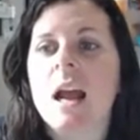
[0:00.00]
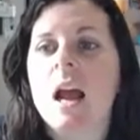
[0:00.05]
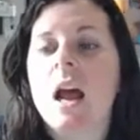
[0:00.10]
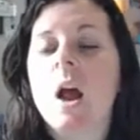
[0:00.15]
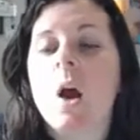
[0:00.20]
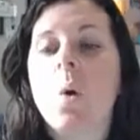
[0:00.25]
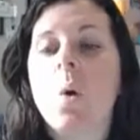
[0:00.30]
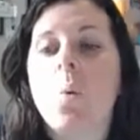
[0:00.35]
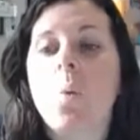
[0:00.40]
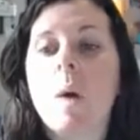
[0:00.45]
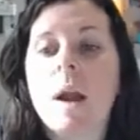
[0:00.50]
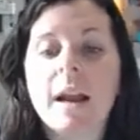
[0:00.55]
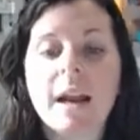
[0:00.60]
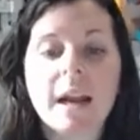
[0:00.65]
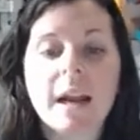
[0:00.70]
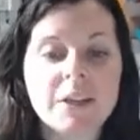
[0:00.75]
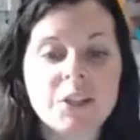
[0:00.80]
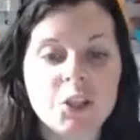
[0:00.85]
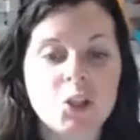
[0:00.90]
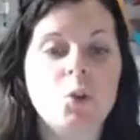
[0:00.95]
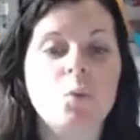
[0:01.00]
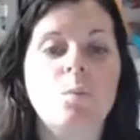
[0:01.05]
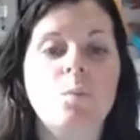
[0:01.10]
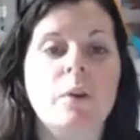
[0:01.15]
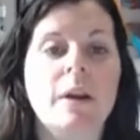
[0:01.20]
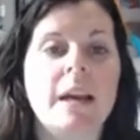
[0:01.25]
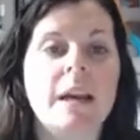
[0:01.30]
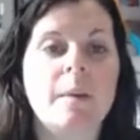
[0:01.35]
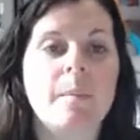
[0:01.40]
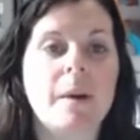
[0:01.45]
When I do
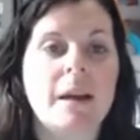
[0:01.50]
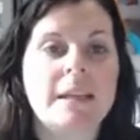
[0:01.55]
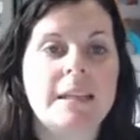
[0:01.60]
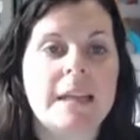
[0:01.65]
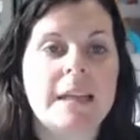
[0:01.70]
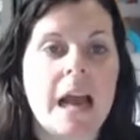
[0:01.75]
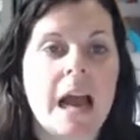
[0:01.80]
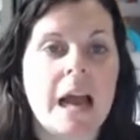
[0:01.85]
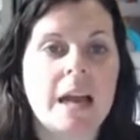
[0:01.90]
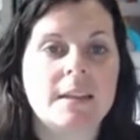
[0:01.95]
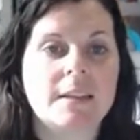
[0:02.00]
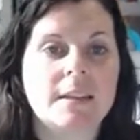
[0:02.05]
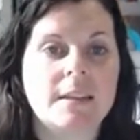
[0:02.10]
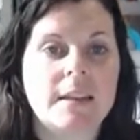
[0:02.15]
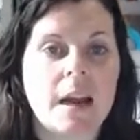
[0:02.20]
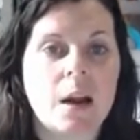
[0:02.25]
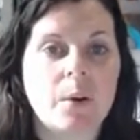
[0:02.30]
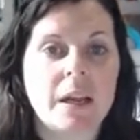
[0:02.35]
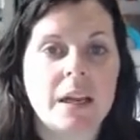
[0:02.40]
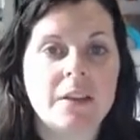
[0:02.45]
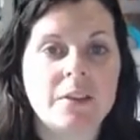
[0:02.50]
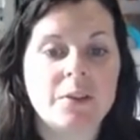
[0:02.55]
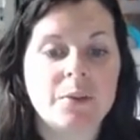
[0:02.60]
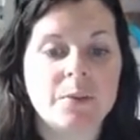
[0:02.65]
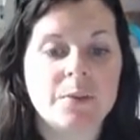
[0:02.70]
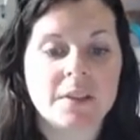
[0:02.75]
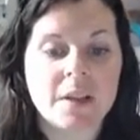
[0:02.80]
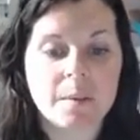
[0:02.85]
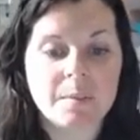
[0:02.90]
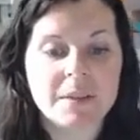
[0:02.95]
break my tasks down into
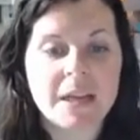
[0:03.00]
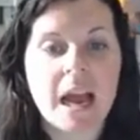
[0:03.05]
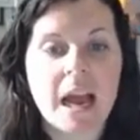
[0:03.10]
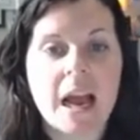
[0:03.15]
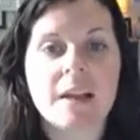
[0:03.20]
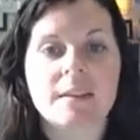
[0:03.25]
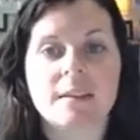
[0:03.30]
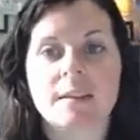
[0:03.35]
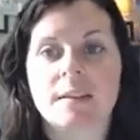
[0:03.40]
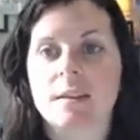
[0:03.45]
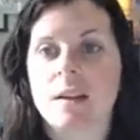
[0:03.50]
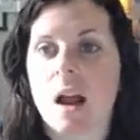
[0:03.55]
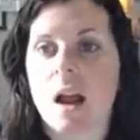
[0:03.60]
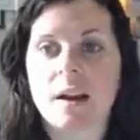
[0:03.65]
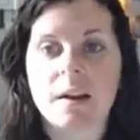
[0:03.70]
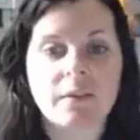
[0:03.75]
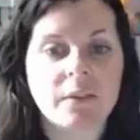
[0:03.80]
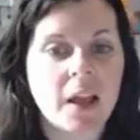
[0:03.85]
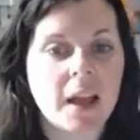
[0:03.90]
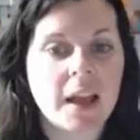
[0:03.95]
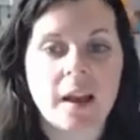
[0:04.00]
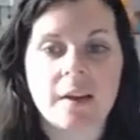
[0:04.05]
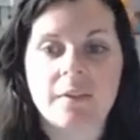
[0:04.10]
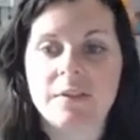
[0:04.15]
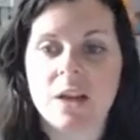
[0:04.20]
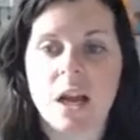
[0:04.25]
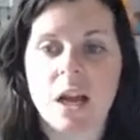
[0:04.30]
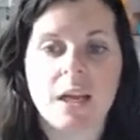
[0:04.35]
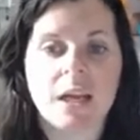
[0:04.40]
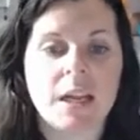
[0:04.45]
subtasks, kind of like I've
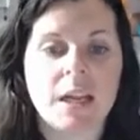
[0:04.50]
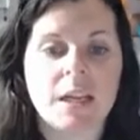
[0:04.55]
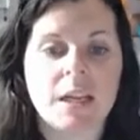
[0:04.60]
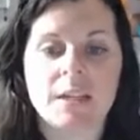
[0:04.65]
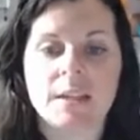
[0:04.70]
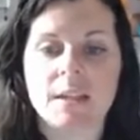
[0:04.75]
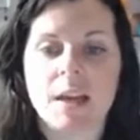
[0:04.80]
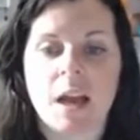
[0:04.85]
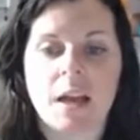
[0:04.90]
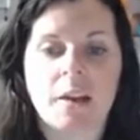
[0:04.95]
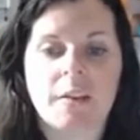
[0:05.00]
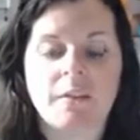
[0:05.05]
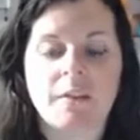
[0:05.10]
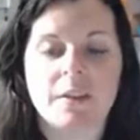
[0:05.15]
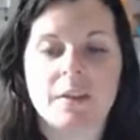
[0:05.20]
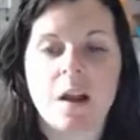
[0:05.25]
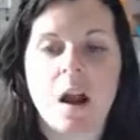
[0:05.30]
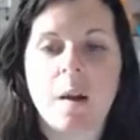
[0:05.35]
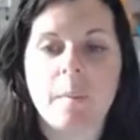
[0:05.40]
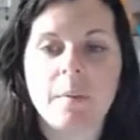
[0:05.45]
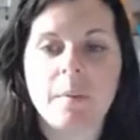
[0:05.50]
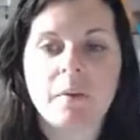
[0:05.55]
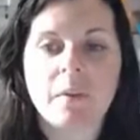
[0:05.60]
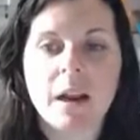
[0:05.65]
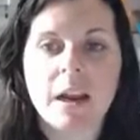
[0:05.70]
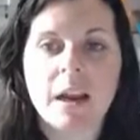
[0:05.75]
done inside of this copywriting